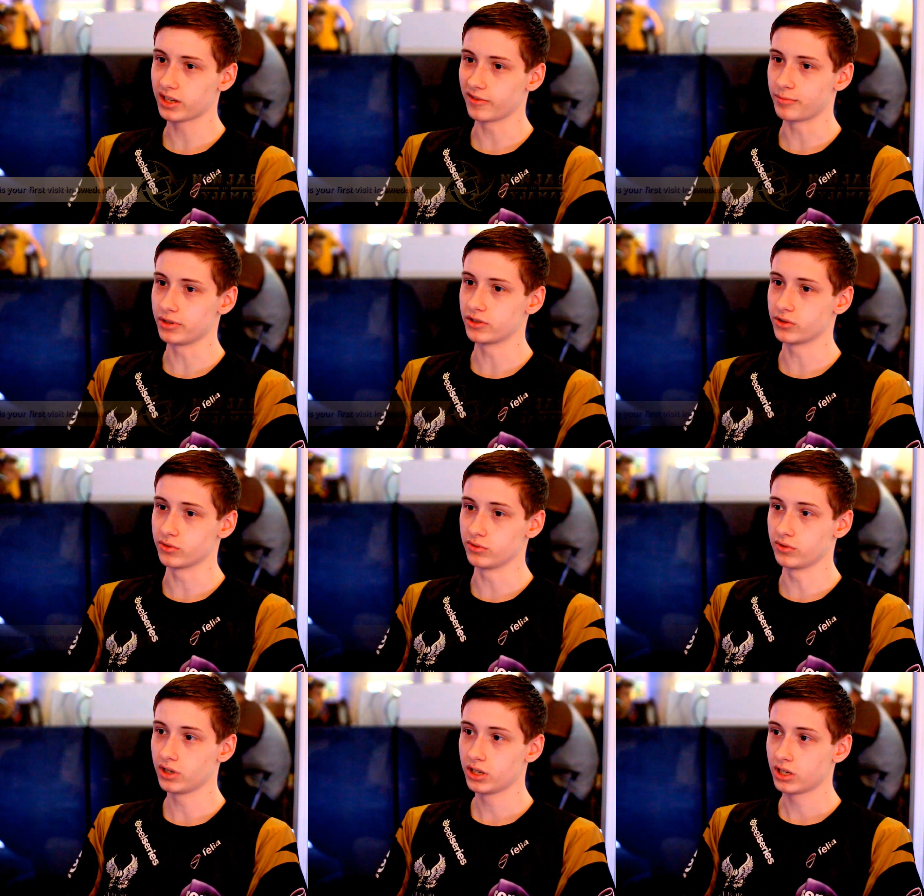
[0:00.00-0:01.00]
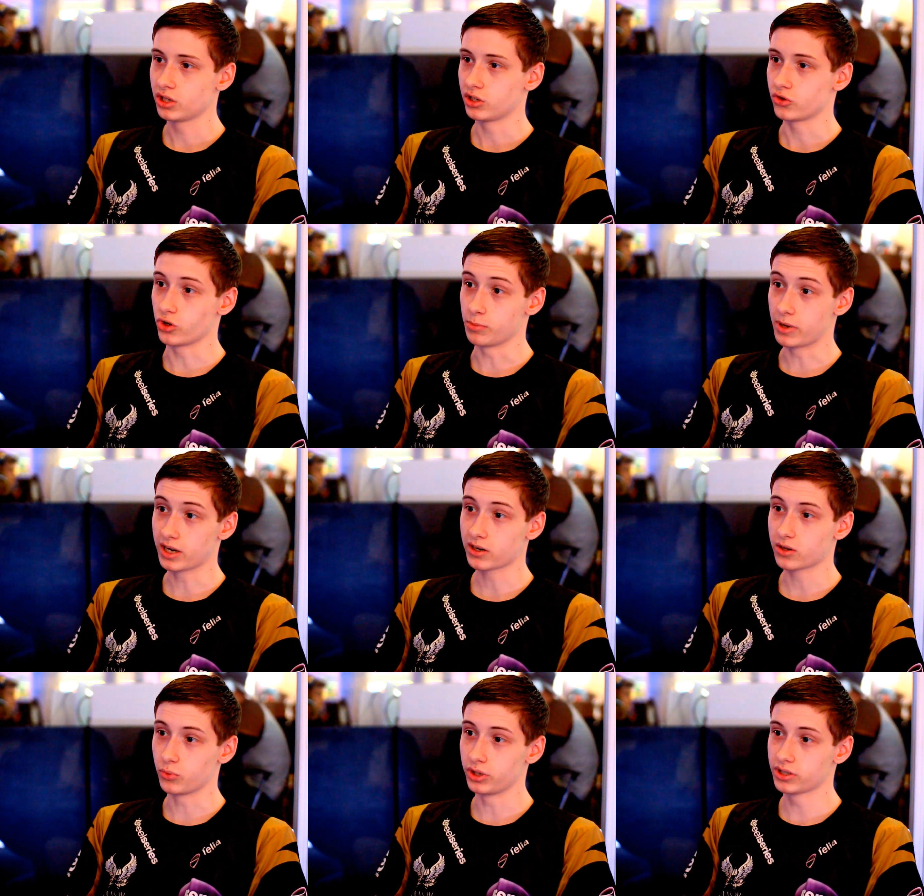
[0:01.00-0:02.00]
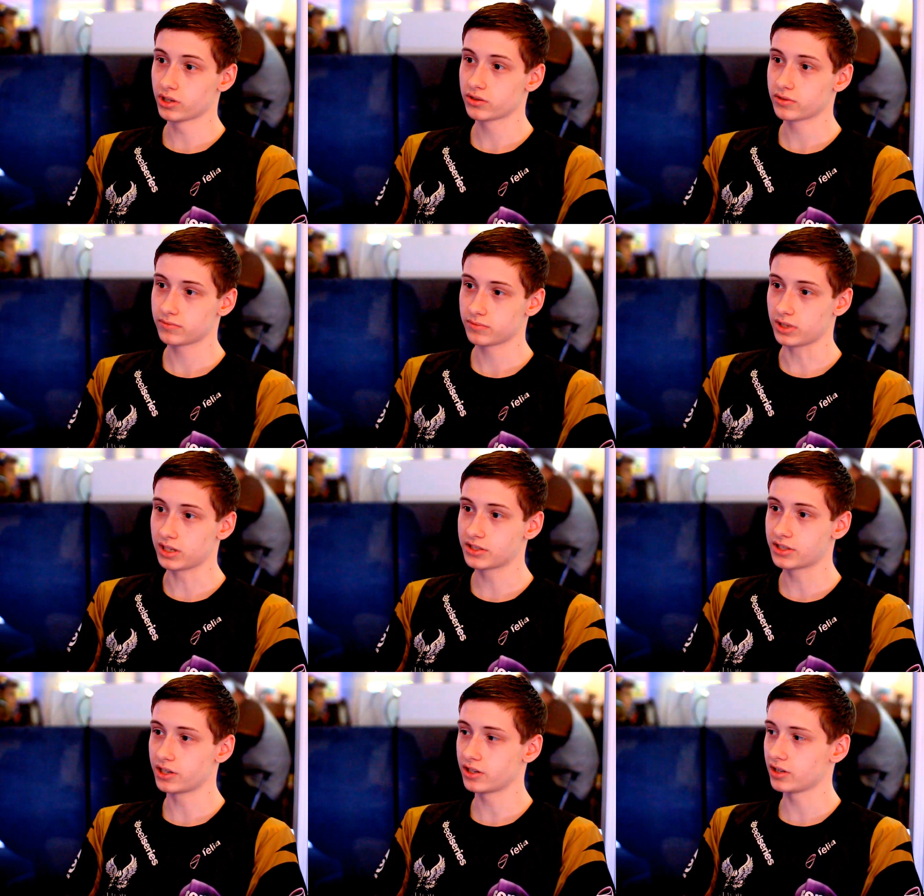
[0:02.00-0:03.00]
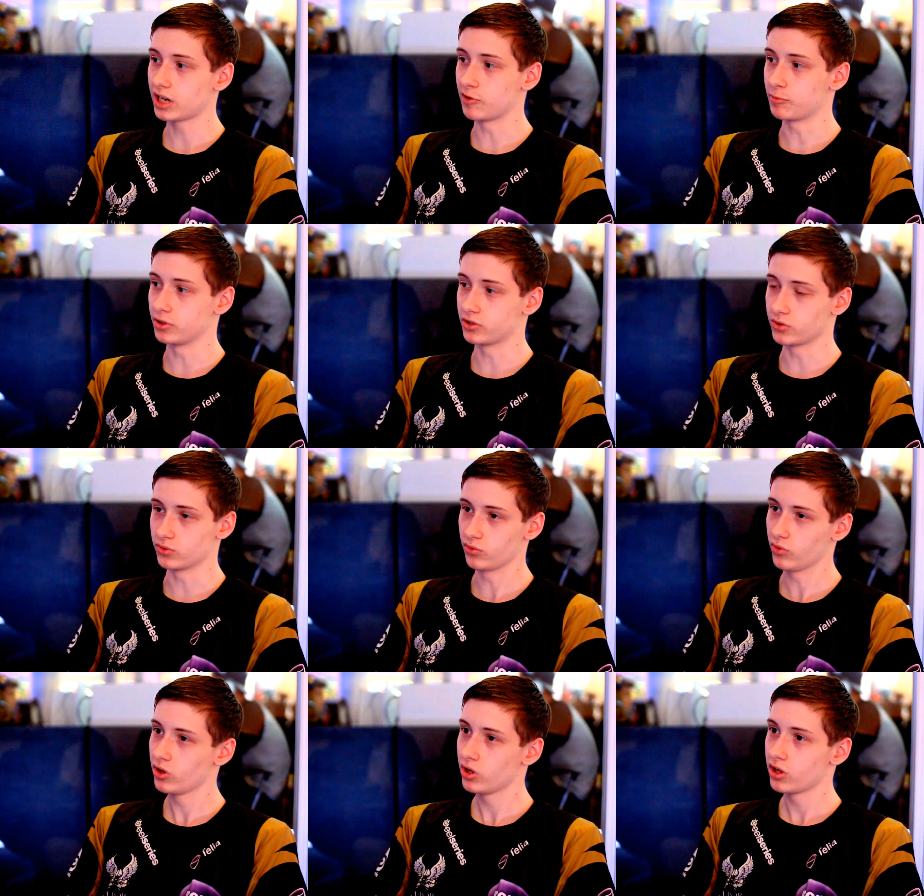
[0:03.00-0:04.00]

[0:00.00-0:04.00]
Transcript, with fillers: I've been to DreamHack Winter last year, I've been to